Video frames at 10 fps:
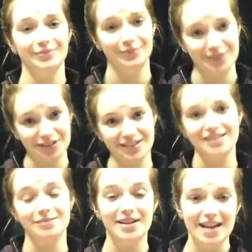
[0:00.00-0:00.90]
Which leads
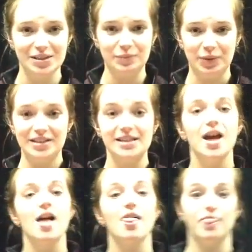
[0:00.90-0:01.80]
to my next point,
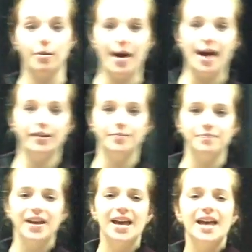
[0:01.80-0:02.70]
the bad.
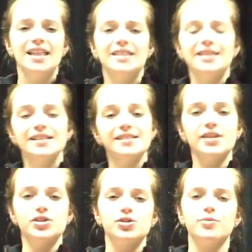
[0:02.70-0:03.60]
This
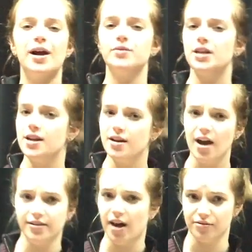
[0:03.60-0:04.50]
centers around
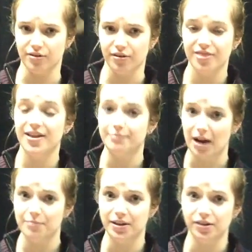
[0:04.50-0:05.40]
none other than
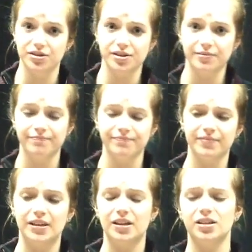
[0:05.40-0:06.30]
my peers.
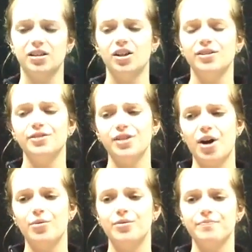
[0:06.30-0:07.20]
You
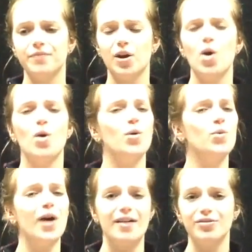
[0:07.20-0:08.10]
know,
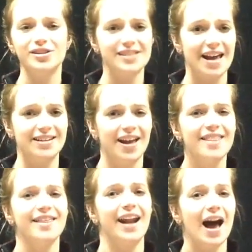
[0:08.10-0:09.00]
whoever said
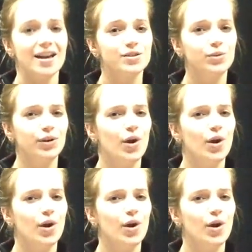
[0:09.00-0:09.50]
that high school